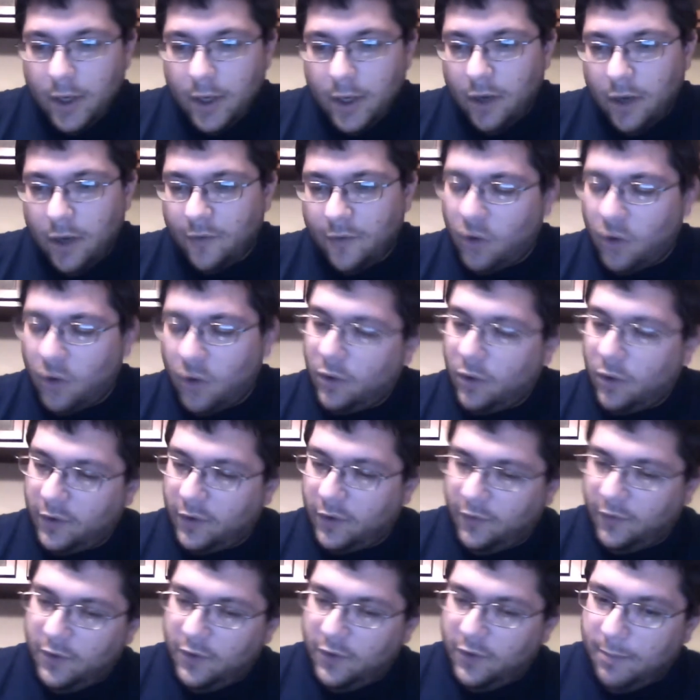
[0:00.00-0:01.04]
Of
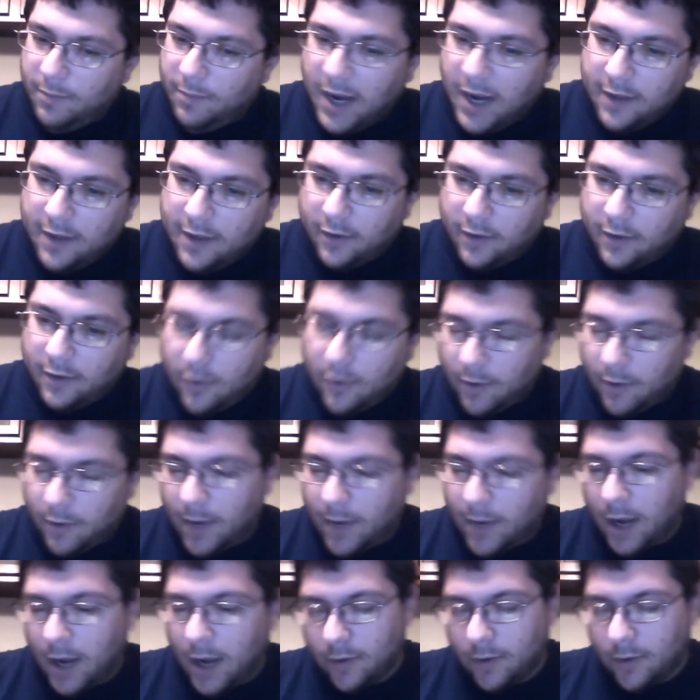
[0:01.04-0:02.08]
course, if you buy the lower
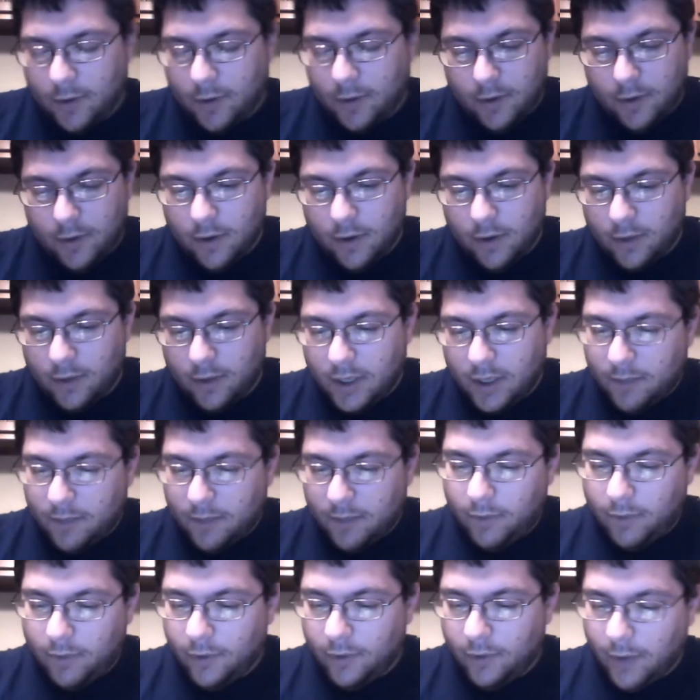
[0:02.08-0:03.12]
model, you don't get the
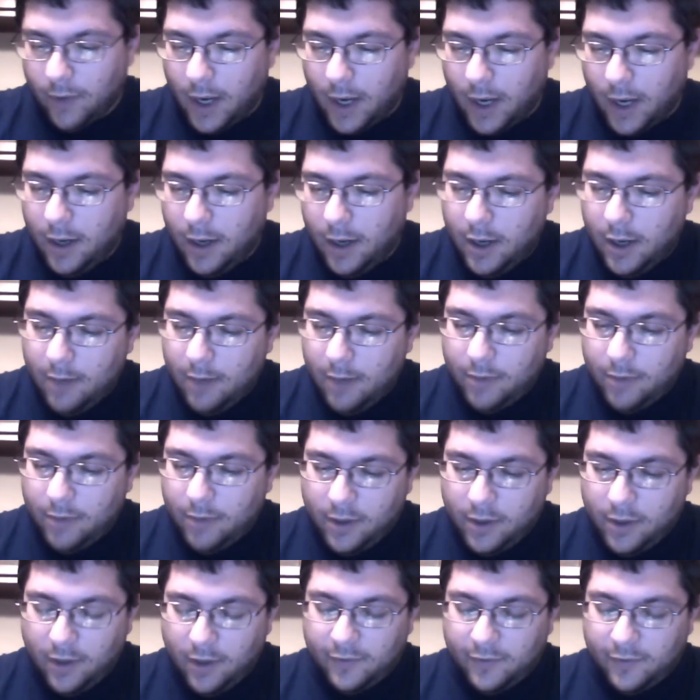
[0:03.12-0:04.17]
Blu-ray. But
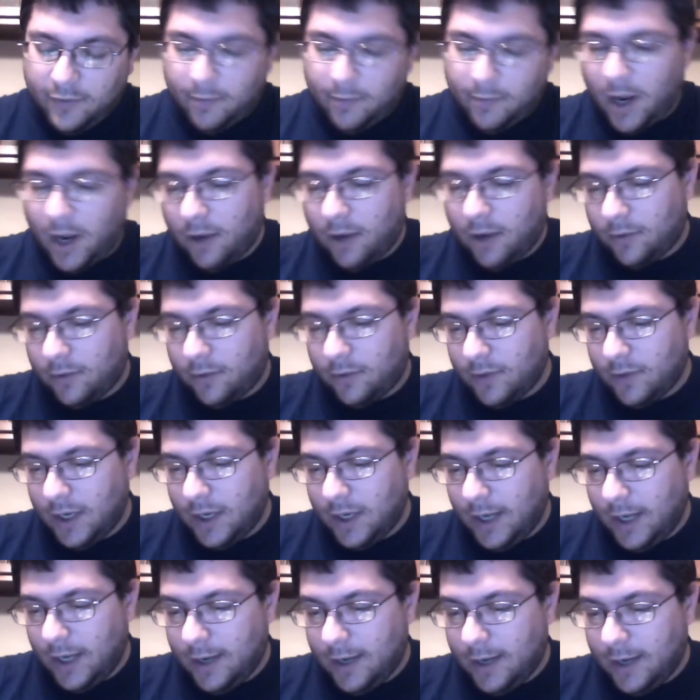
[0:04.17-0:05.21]
in this model,
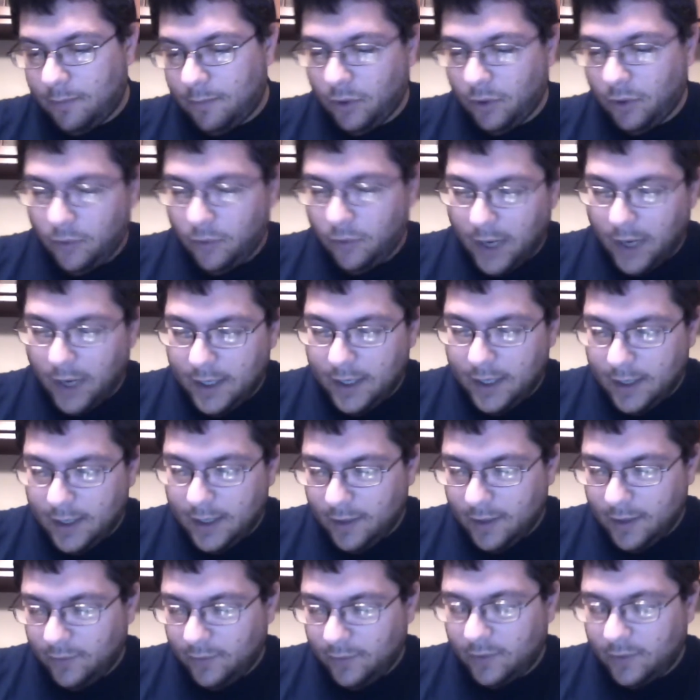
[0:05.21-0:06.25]
they had a Blu-ray
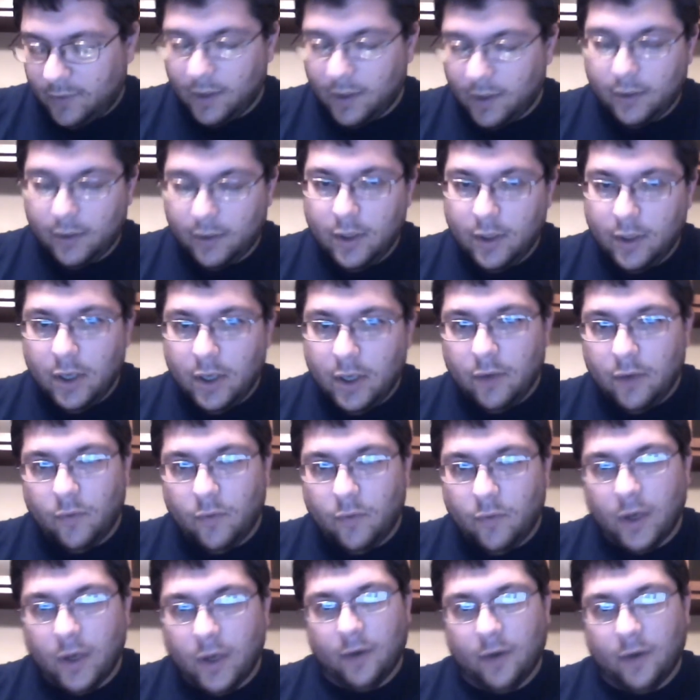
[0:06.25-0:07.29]
disc and
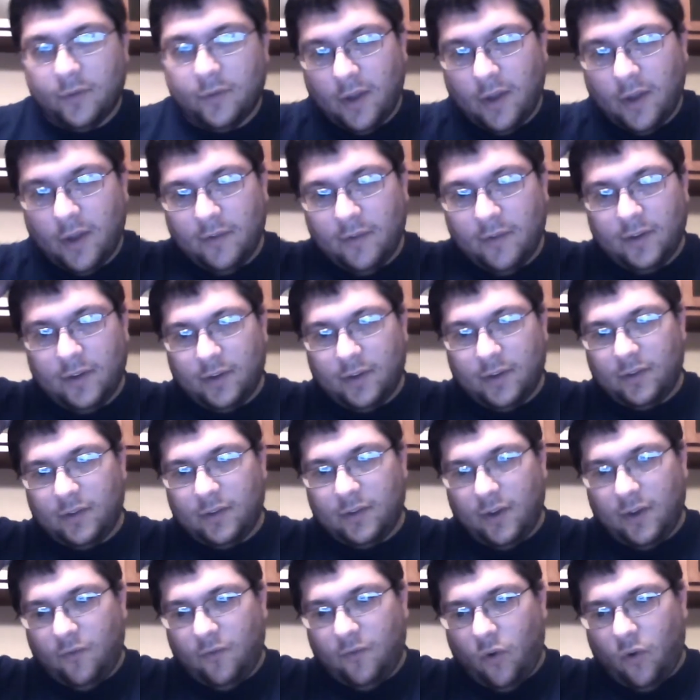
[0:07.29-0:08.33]
Windows 7
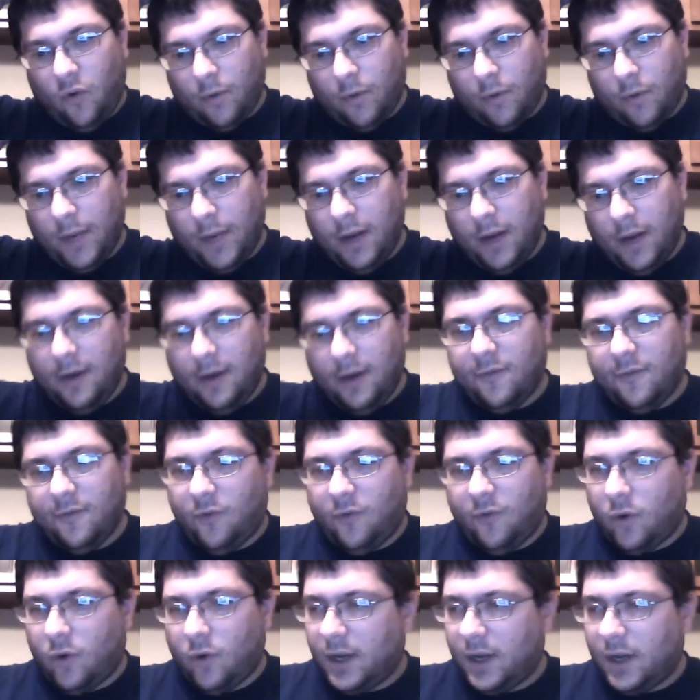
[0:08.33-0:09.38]
64-bit and
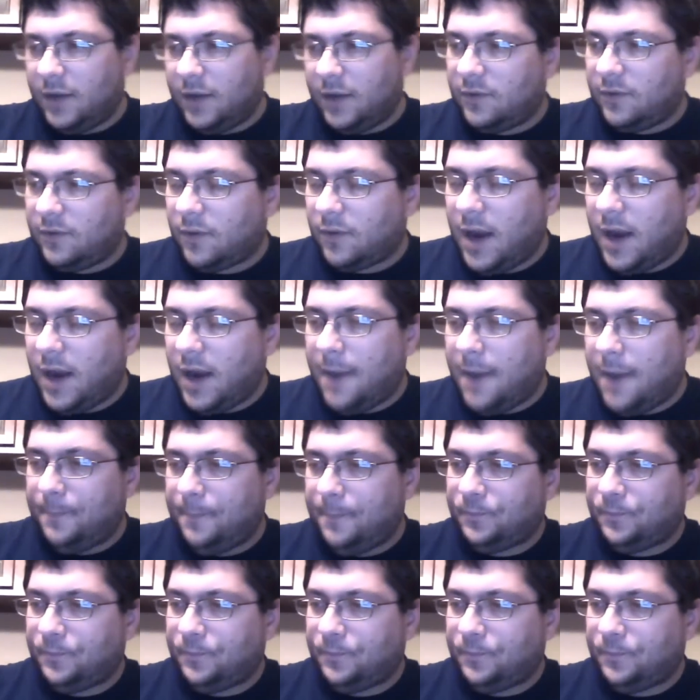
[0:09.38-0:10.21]
4 gigs of RAM.